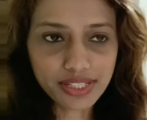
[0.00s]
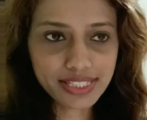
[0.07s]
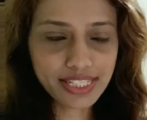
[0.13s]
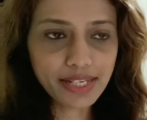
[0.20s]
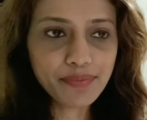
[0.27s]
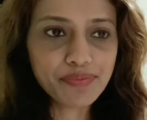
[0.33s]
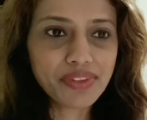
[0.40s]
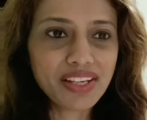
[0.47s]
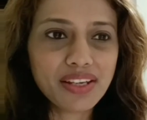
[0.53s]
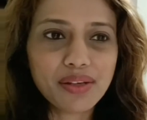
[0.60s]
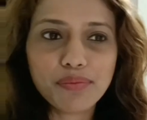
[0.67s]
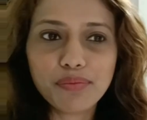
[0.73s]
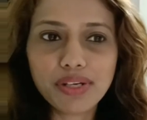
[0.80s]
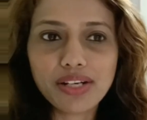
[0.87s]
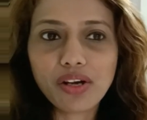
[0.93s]
quality
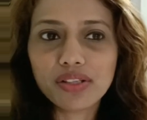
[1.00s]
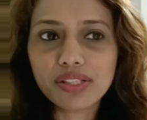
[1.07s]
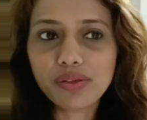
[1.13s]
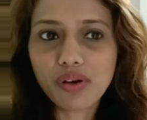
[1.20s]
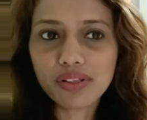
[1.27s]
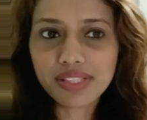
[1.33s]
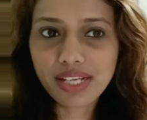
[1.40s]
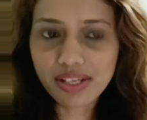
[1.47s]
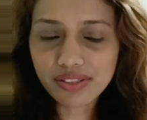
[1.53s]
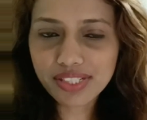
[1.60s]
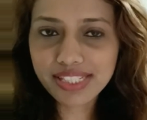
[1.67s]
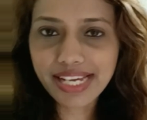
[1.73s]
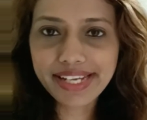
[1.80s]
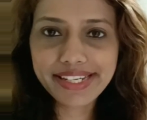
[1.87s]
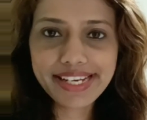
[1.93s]
but on the on
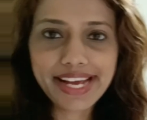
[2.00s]
the other